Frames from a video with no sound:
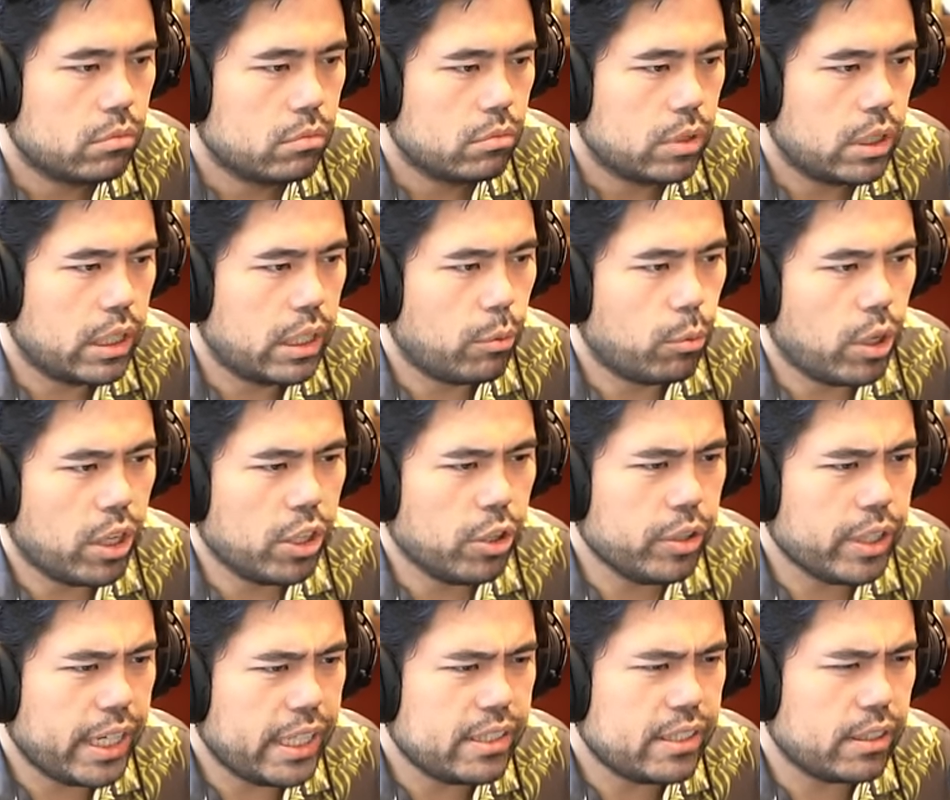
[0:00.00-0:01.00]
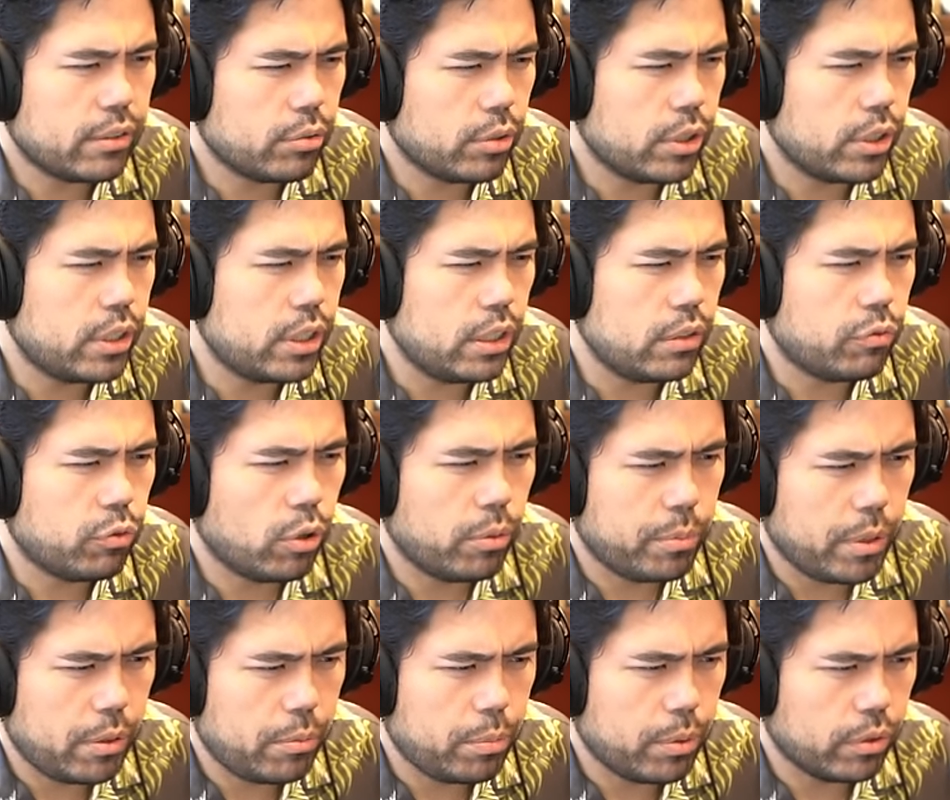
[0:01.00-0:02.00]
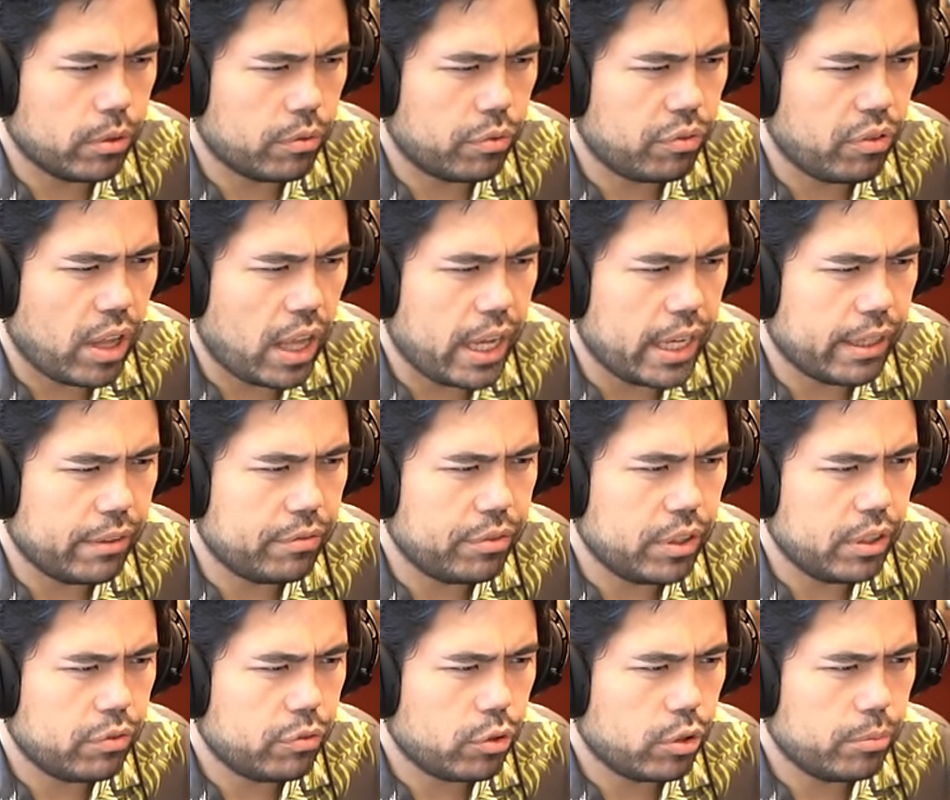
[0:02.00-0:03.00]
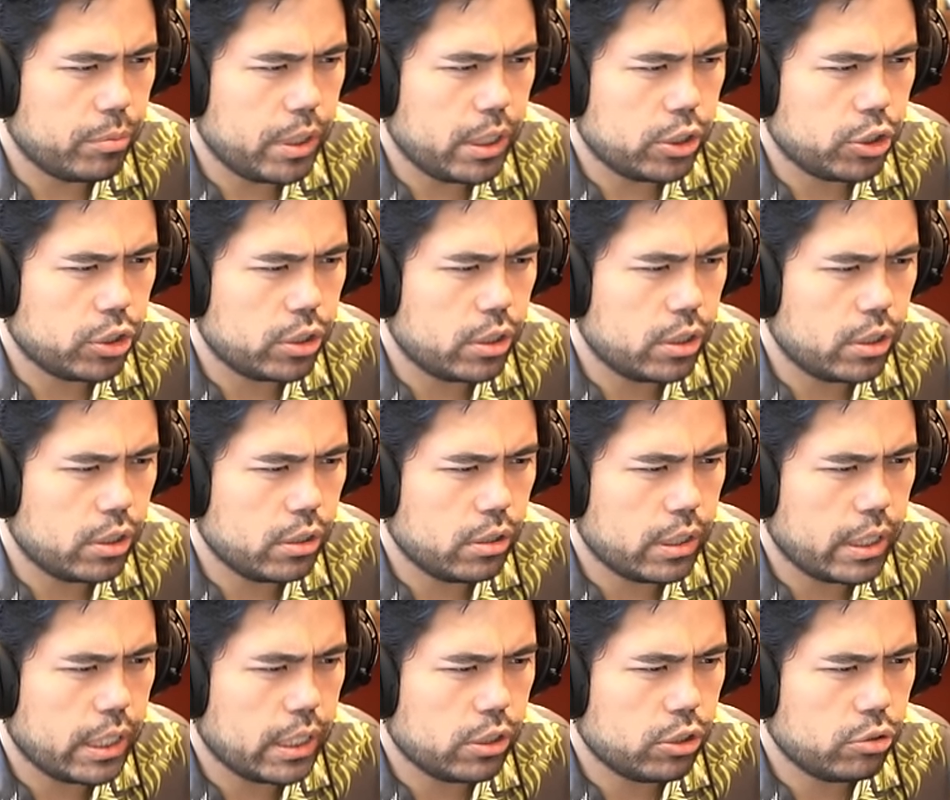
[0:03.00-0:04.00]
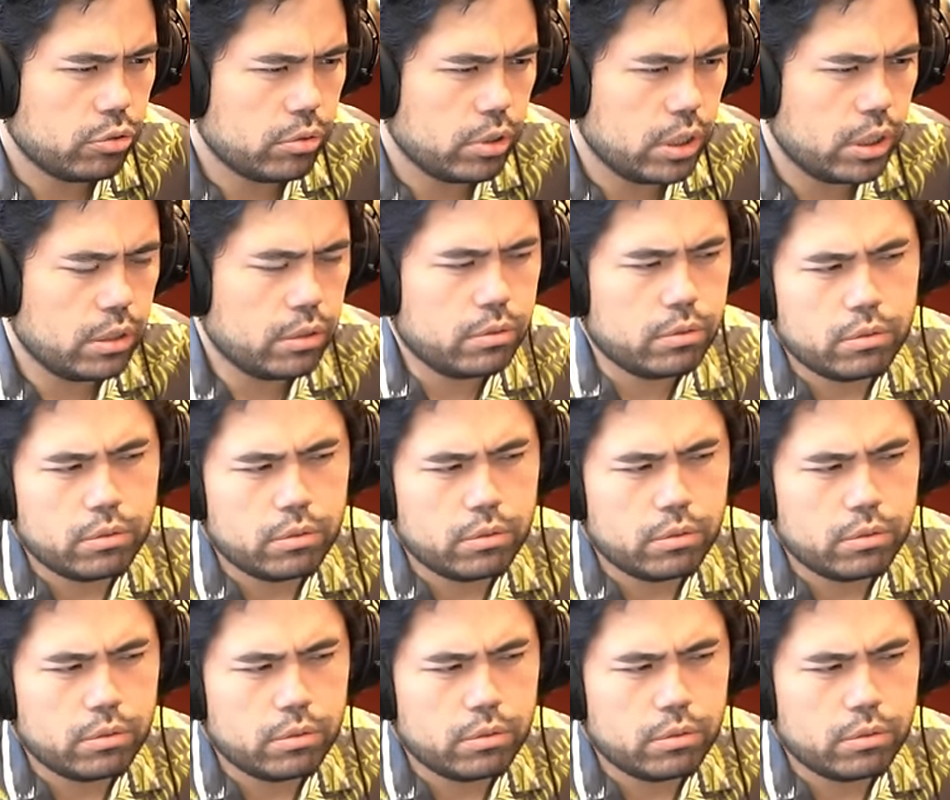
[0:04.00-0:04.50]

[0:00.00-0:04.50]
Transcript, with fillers: and I want to go knight c3 and d4 maybe build a flying v formation here actually